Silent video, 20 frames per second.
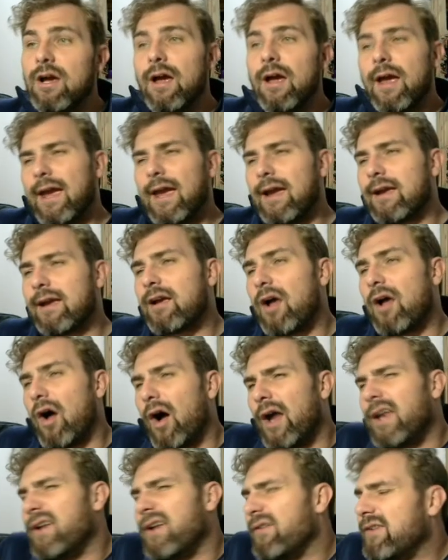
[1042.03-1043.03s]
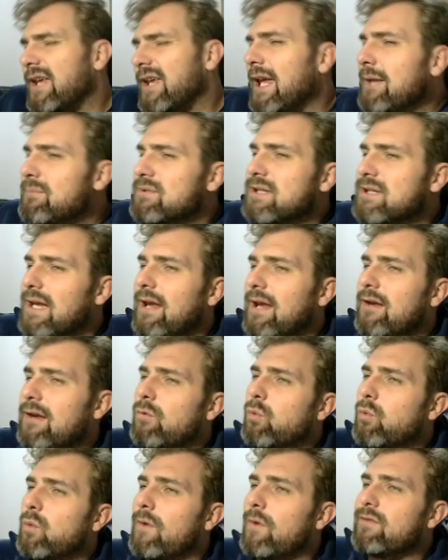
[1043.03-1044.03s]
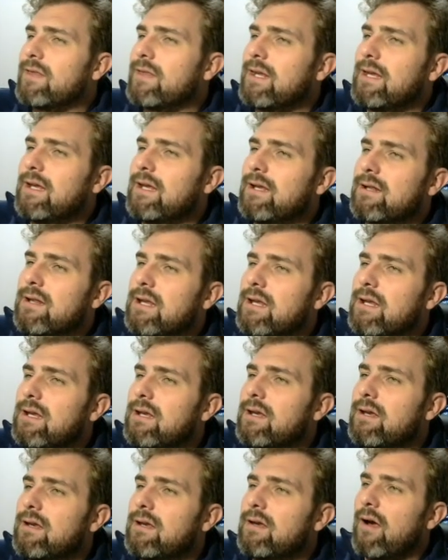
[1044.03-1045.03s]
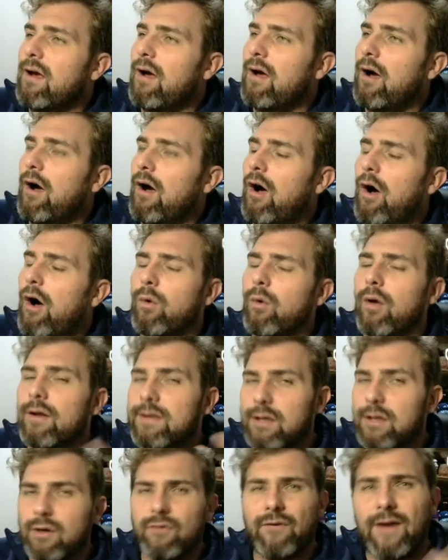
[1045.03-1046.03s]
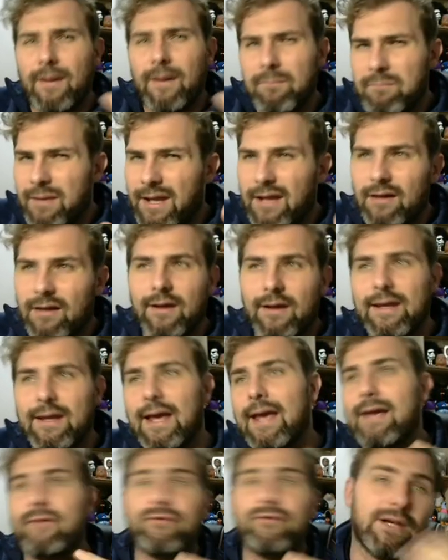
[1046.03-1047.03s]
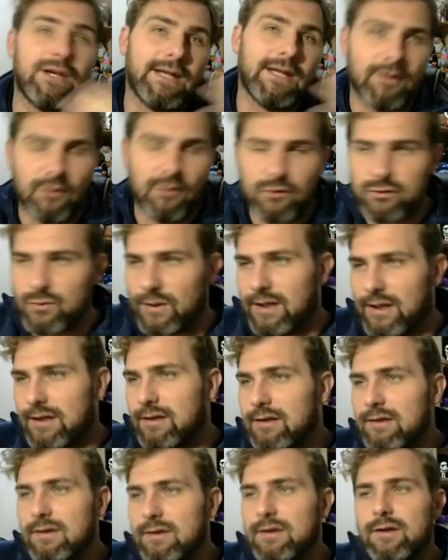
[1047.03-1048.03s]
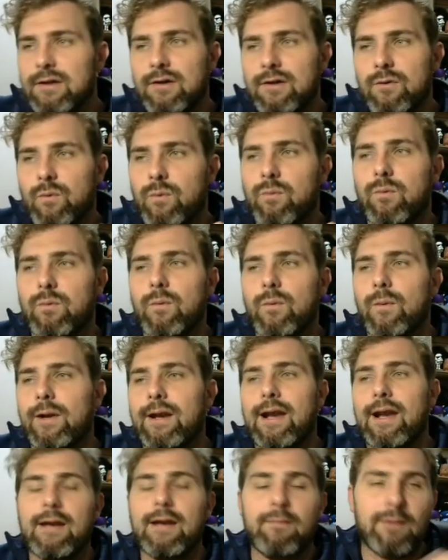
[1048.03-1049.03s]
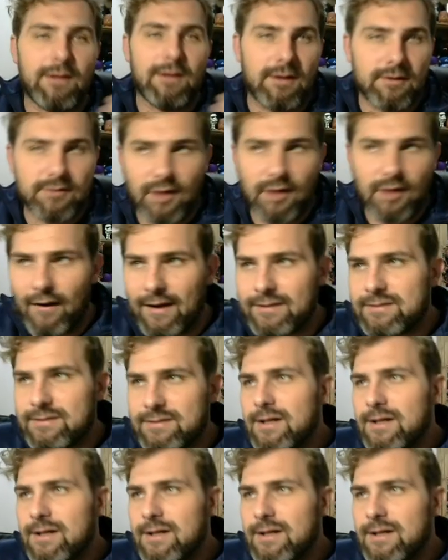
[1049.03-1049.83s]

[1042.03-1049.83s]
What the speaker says: It kind of keeps in with the whole idea of him being like, yeah, he fully heals when an enemy minion dies.